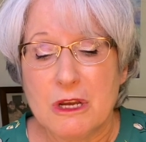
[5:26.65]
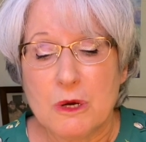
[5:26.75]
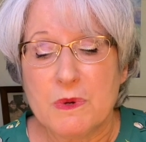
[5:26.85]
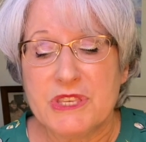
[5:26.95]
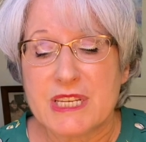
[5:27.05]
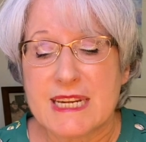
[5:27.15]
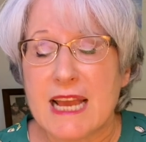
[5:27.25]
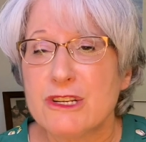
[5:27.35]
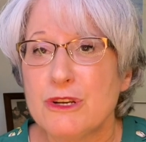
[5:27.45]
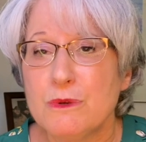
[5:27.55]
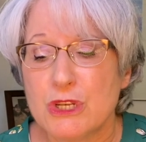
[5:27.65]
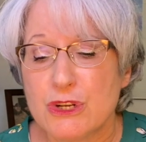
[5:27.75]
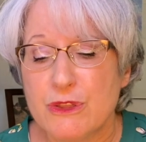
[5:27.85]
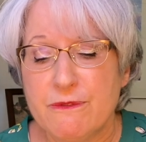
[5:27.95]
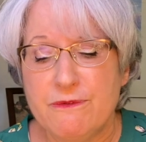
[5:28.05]
with statues to
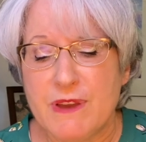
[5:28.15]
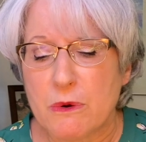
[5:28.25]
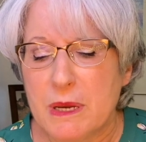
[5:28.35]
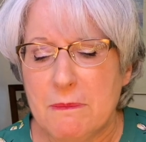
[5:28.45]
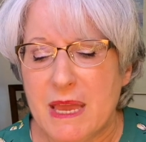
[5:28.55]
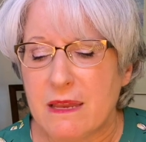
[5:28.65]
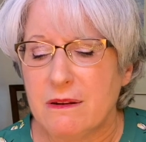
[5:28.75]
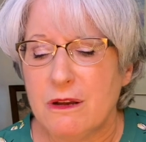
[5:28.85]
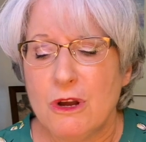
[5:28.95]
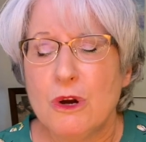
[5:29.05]
the very men